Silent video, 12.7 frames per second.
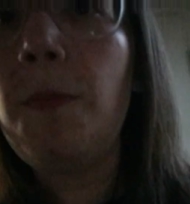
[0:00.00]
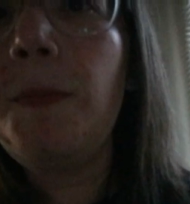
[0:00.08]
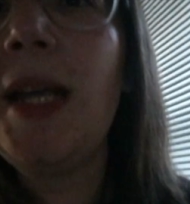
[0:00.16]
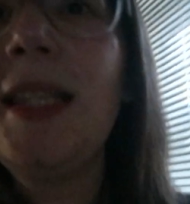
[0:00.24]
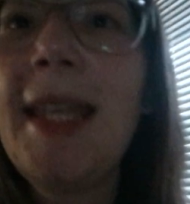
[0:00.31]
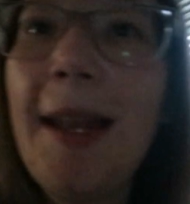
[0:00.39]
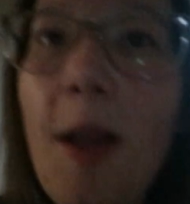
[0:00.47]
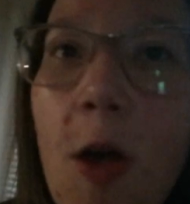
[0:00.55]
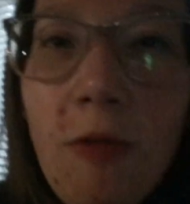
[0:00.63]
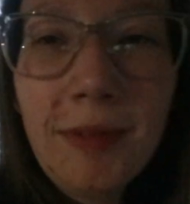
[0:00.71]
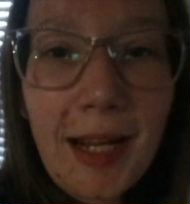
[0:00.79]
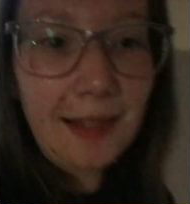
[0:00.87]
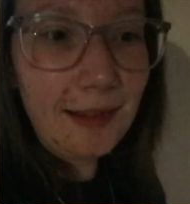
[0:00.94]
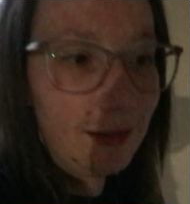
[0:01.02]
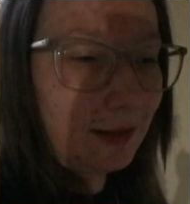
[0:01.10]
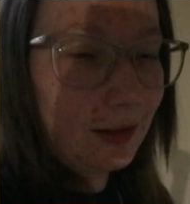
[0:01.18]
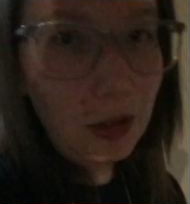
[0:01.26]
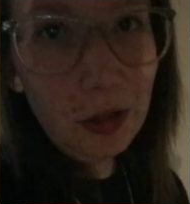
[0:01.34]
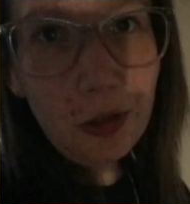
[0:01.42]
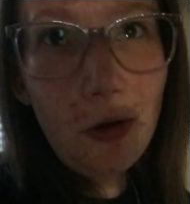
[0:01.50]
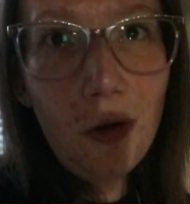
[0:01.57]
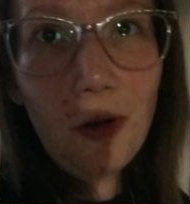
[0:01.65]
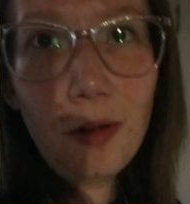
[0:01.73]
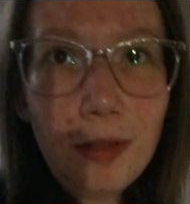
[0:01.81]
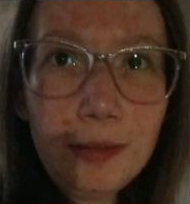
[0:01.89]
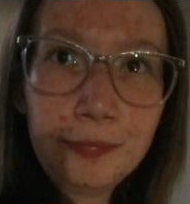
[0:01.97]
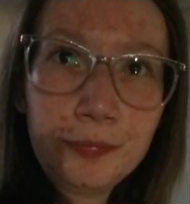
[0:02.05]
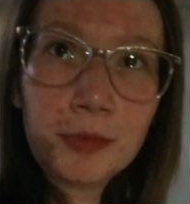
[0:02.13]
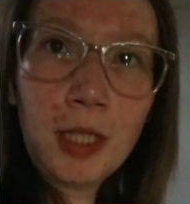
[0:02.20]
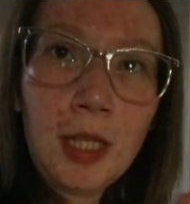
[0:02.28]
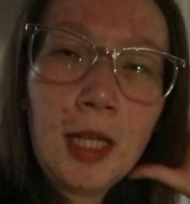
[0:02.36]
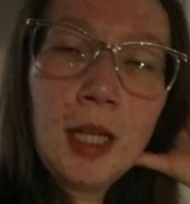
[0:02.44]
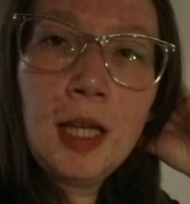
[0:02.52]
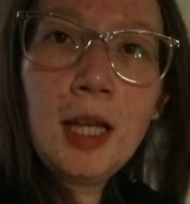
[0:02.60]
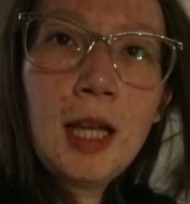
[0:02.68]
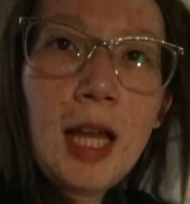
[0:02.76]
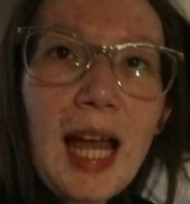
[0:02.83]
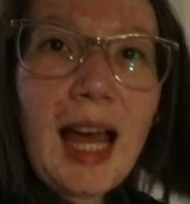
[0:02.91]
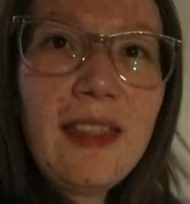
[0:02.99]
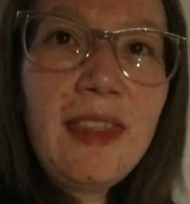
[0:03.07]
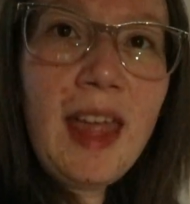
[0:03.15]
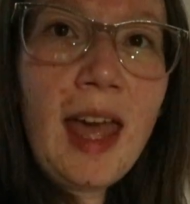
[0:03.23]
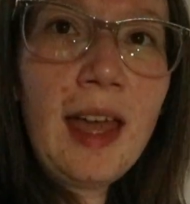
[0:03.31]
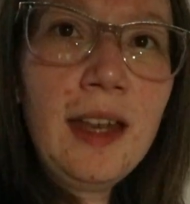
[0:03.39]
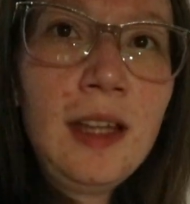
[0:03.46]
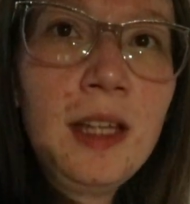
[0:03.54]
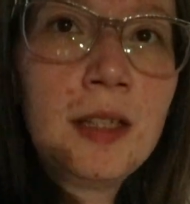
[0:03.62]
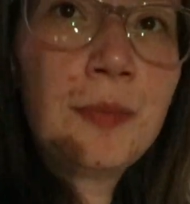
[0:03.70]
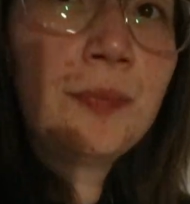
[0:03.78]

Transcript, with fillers: Make that all nice and secure. And then,